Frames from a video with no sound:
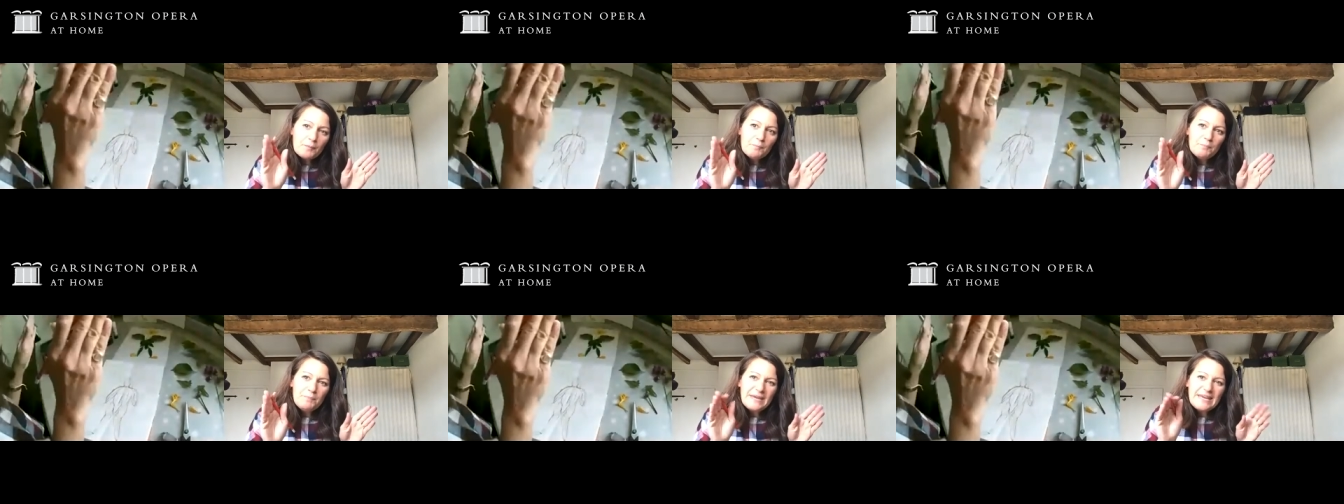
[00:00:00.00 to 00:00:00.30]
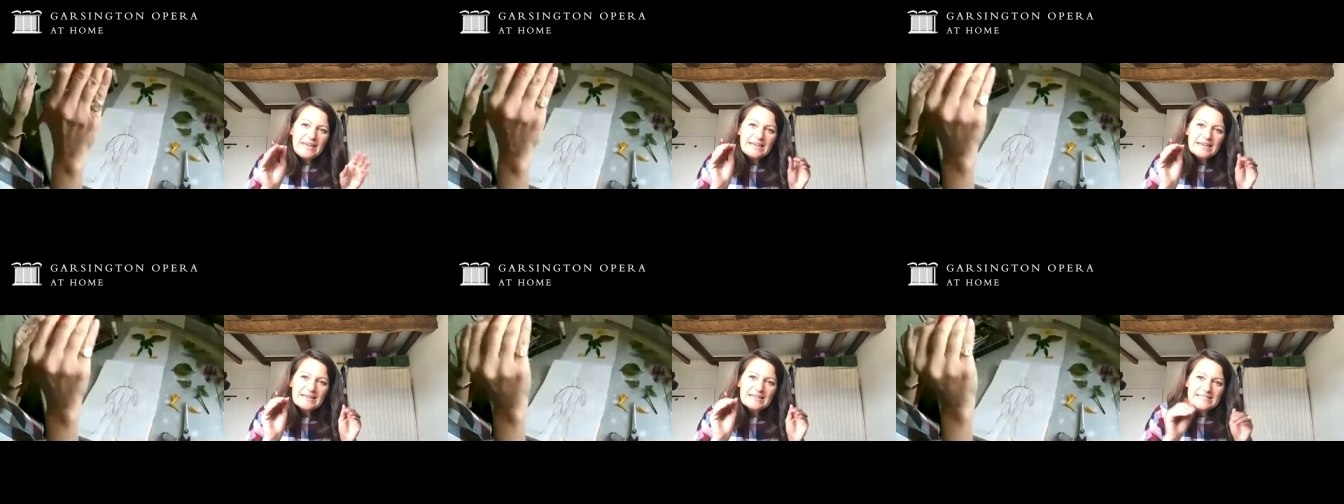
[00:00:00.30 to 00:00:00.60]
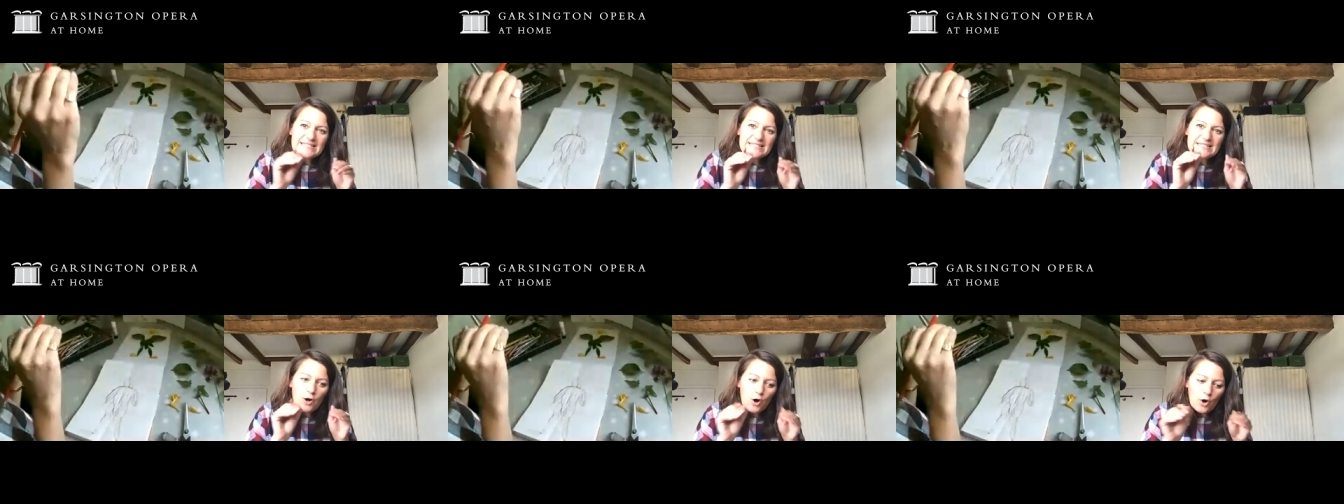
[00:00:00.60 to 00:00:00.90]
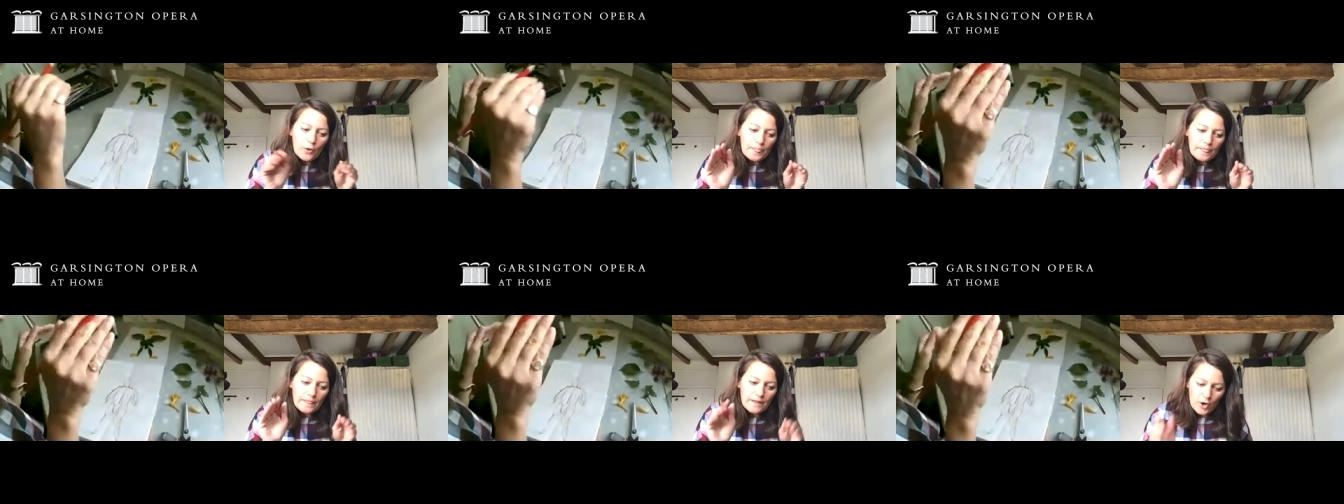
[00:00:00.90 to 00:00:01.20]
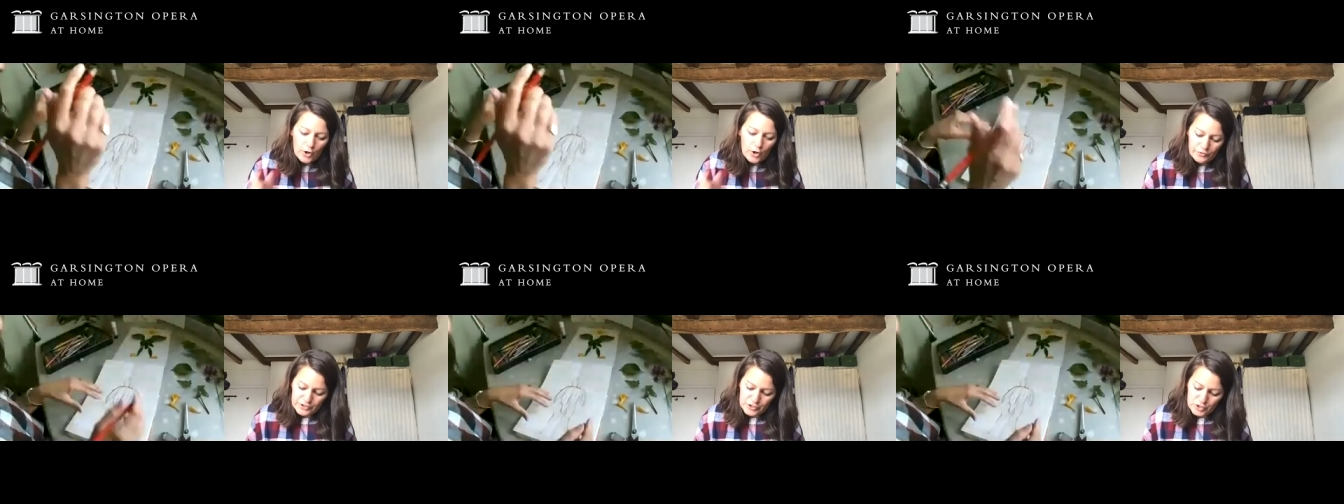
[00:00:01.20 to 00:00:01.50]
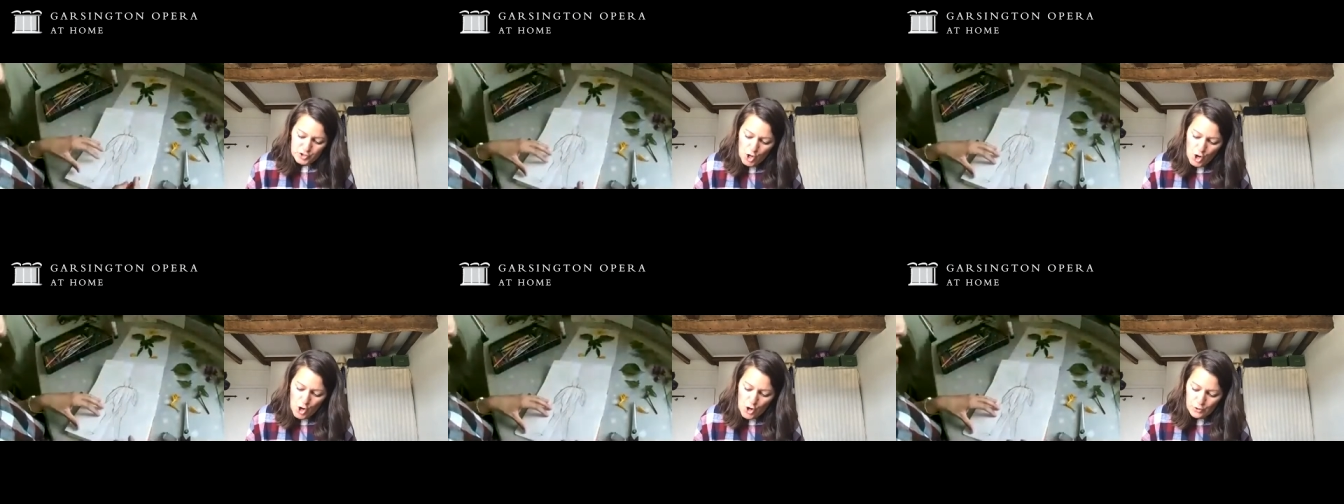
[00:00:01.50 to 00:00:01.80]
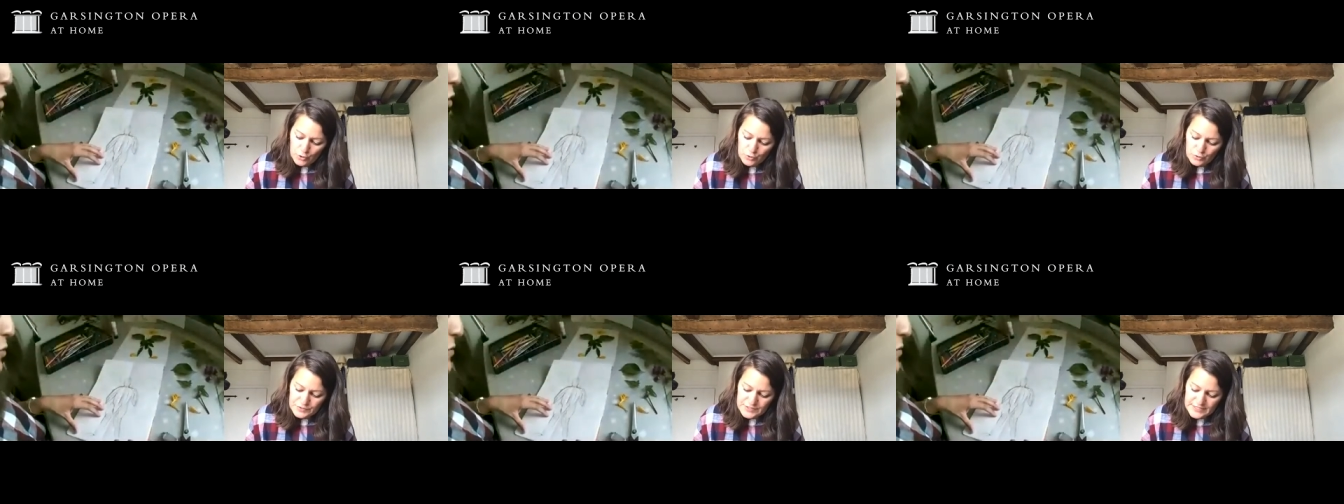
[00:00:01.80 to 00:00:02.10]
peaks on, on the
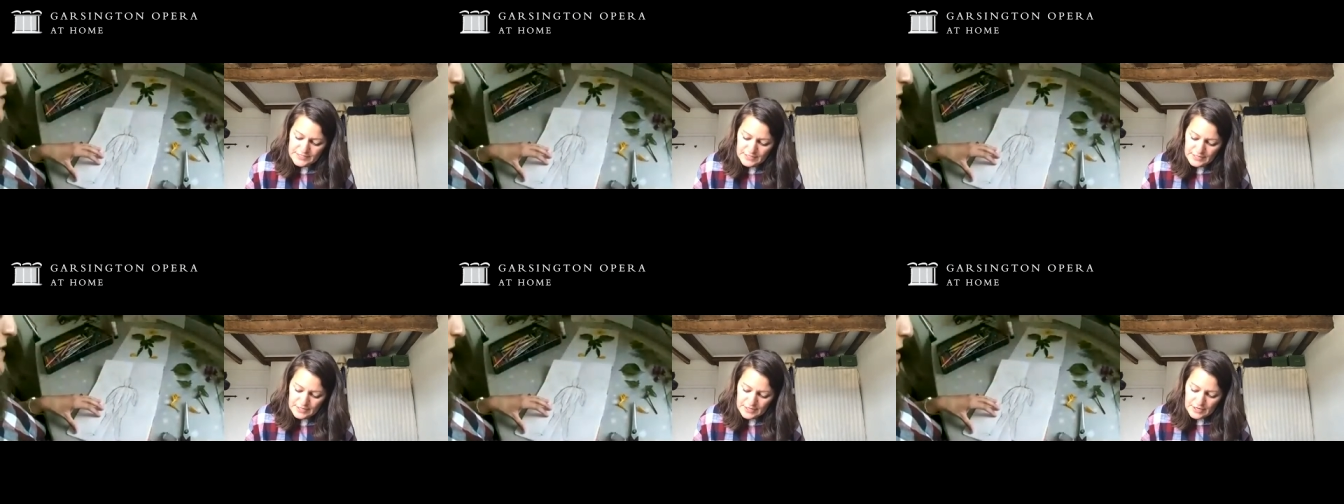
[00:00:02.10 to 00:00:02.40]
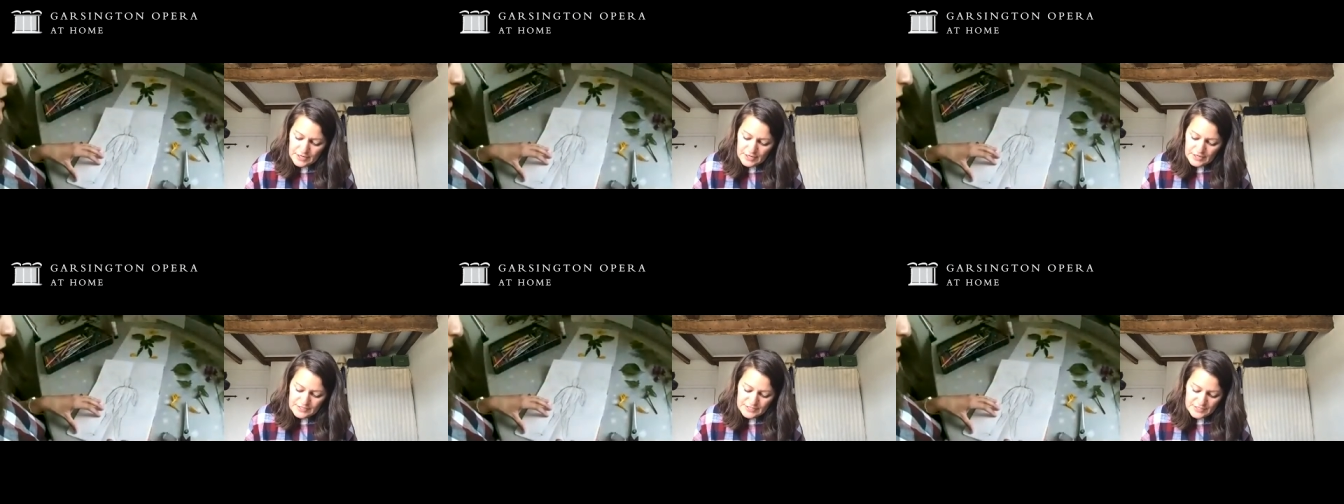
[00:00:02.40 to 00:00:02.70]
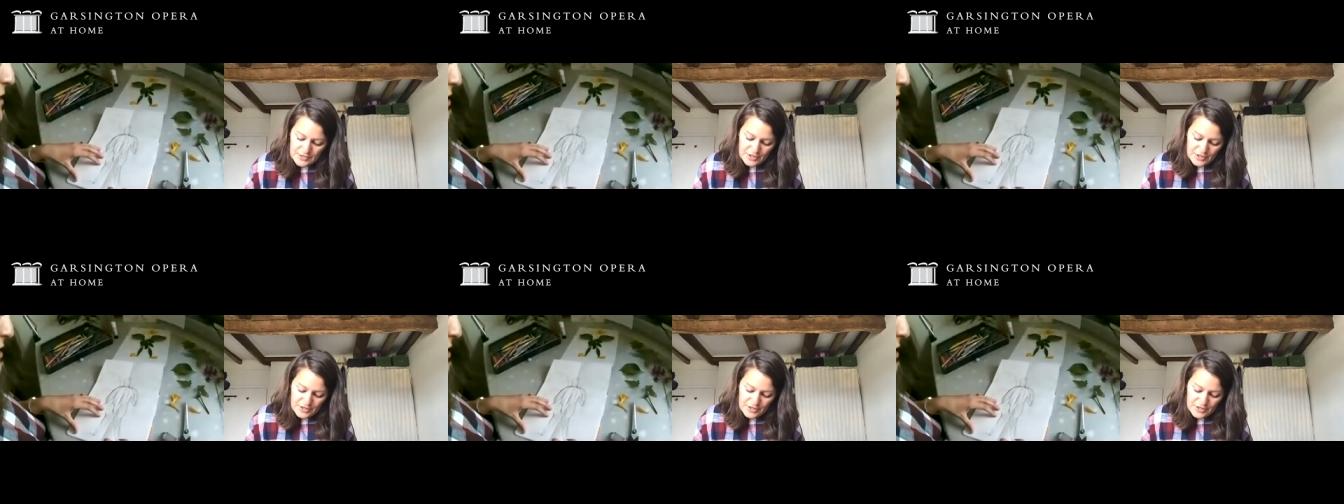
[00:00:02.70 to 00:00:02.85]
toes so